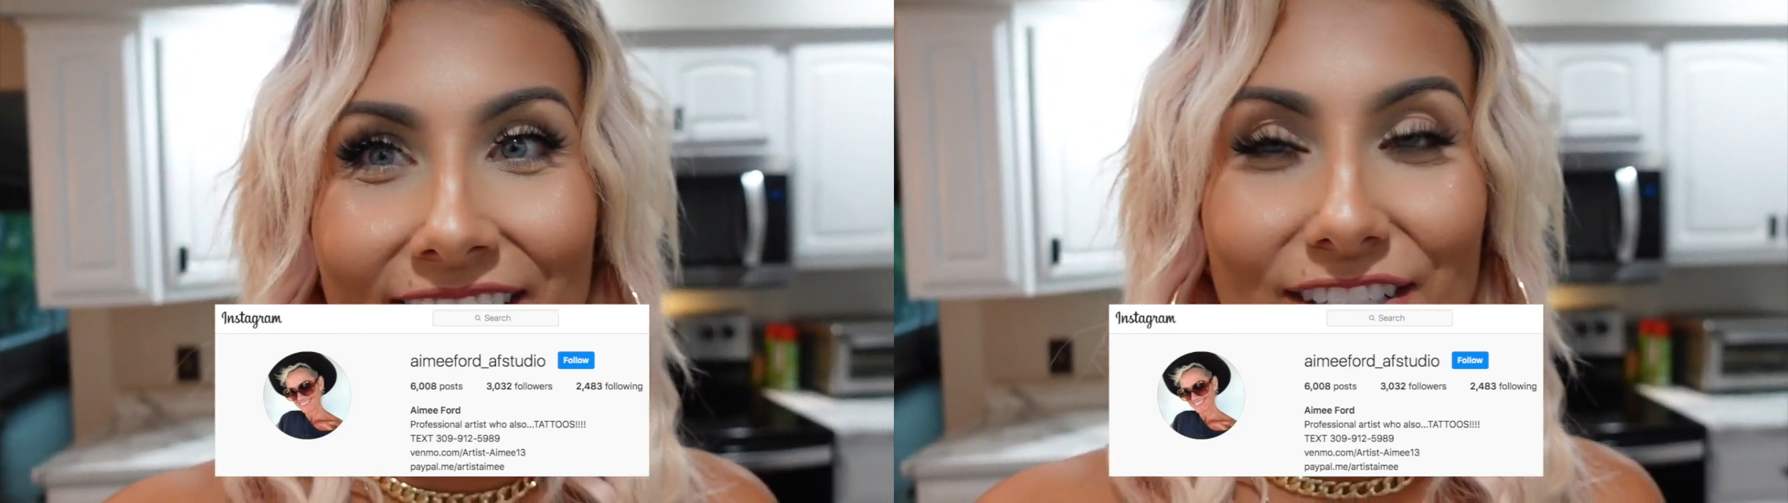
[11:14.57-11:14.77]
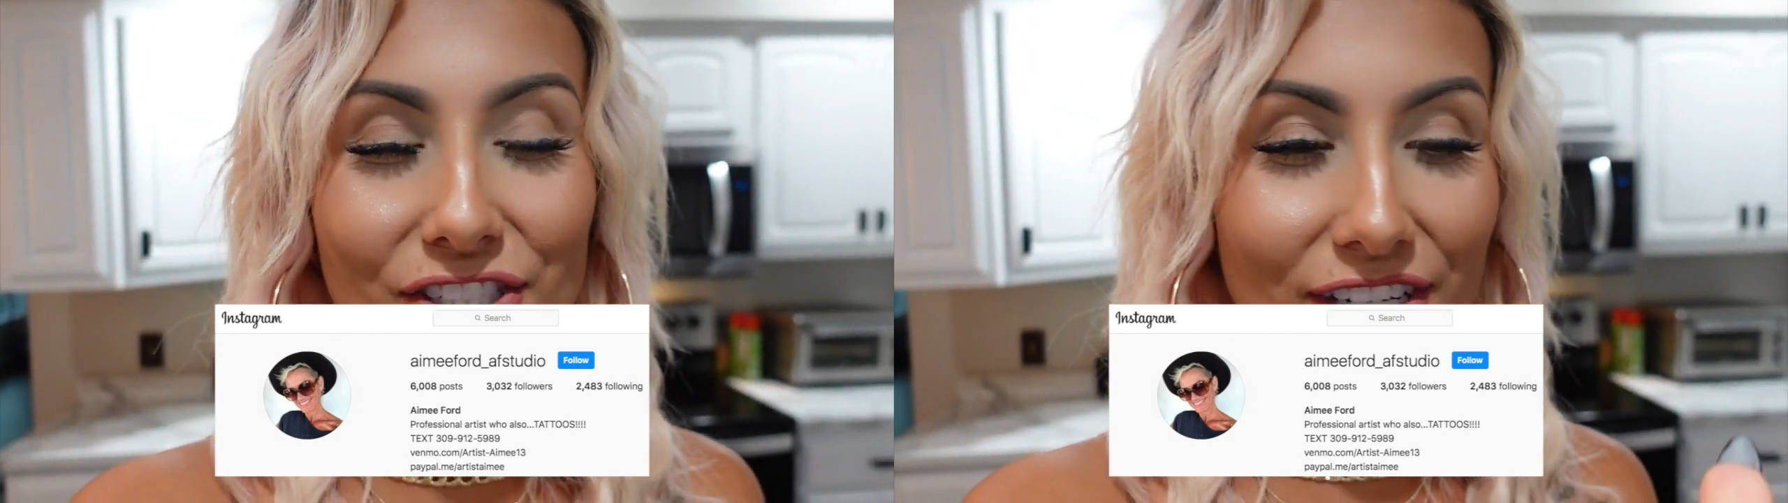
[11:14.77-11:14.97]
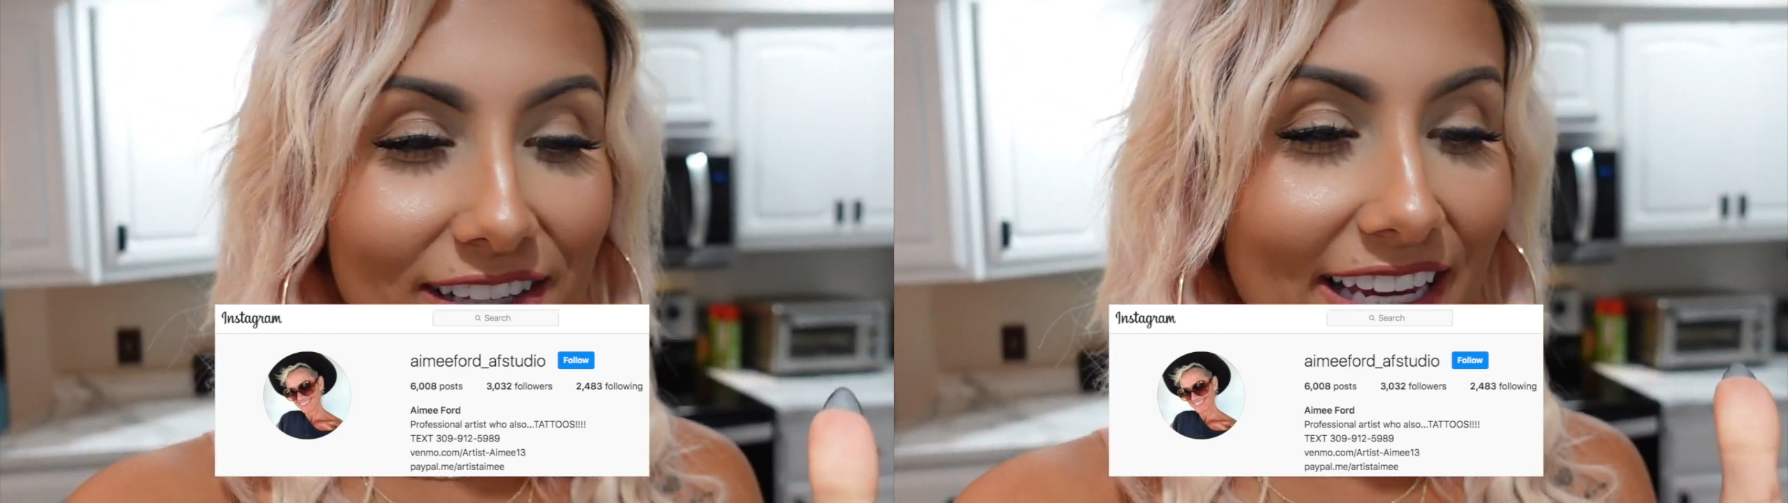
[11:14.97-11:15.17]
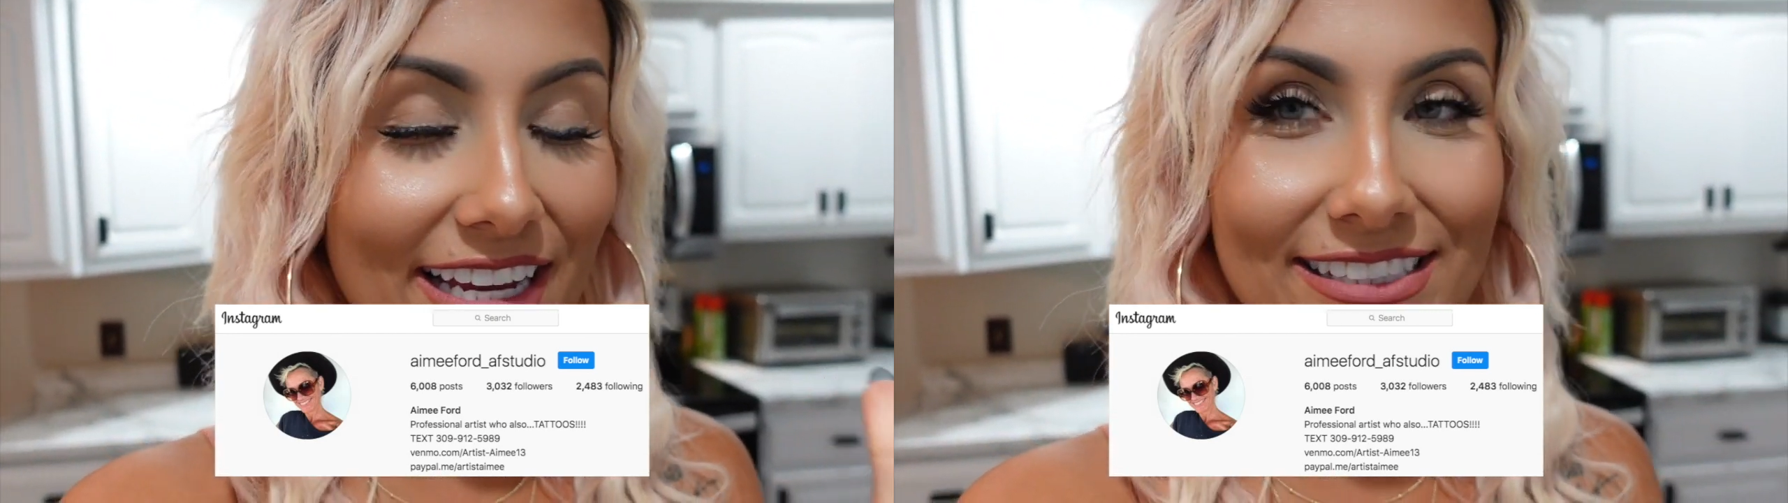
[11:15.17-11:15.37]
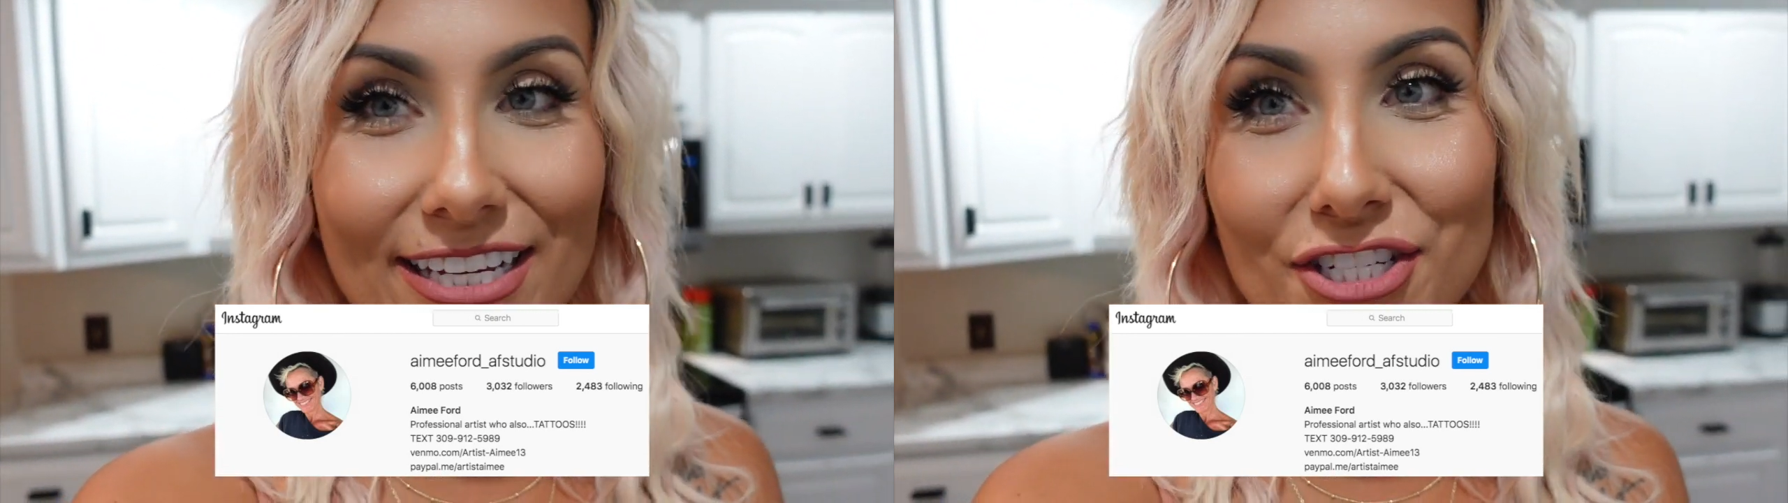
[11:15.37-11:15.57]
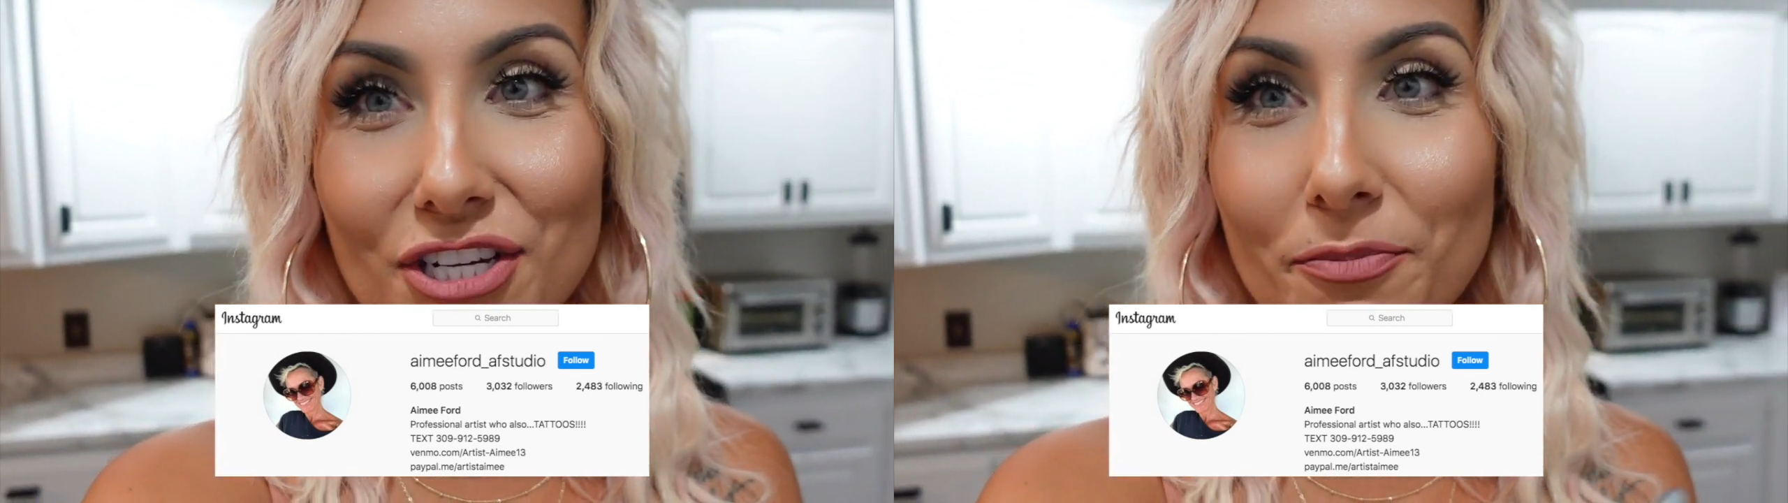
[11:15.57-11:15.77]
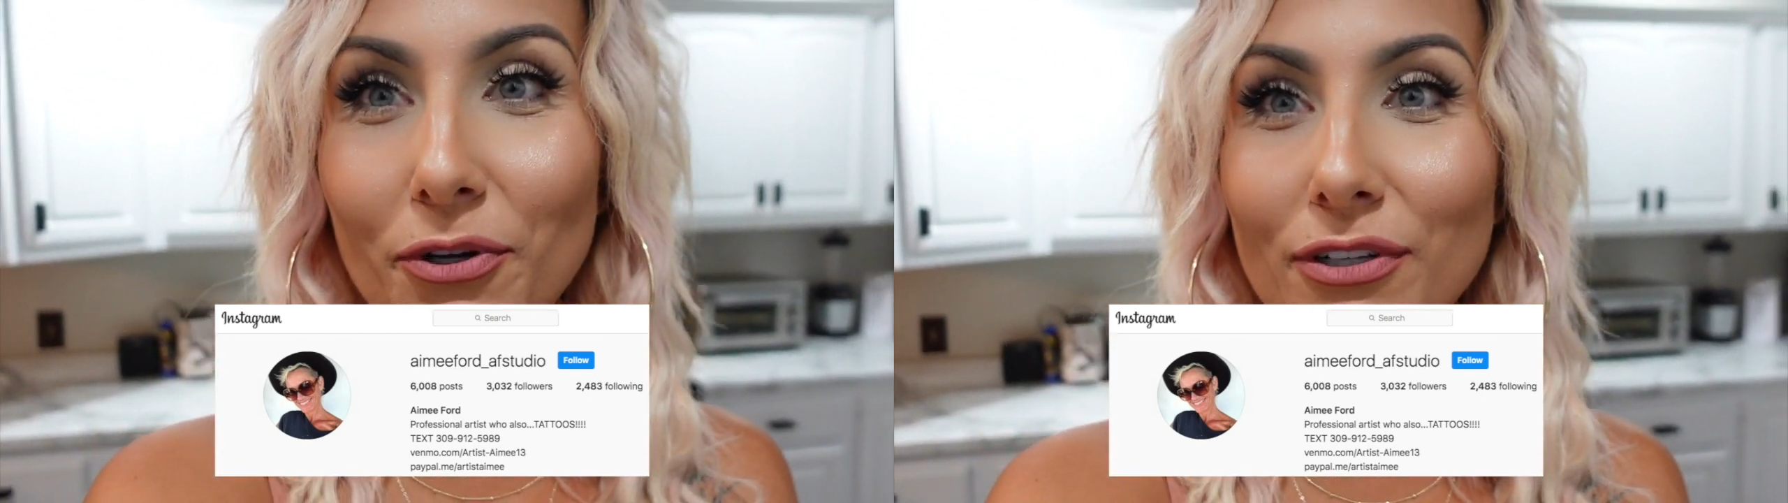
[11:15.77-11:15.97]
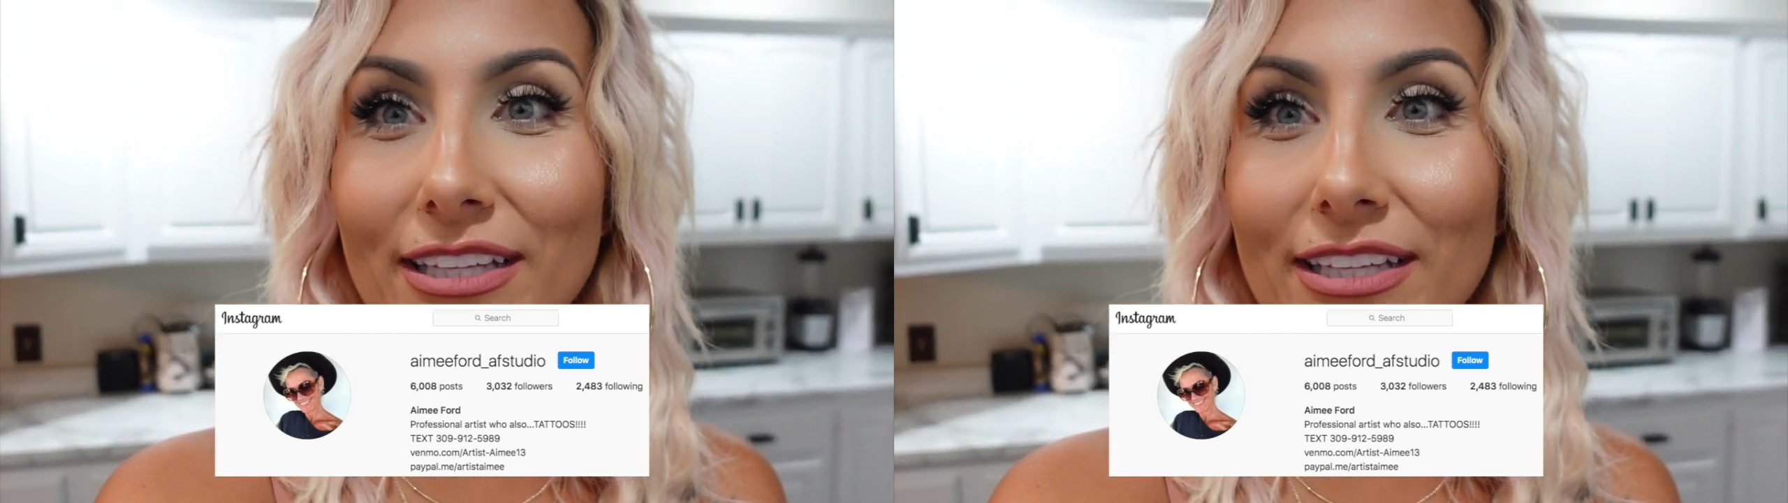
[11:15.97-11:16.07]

She, like I said, she pulled,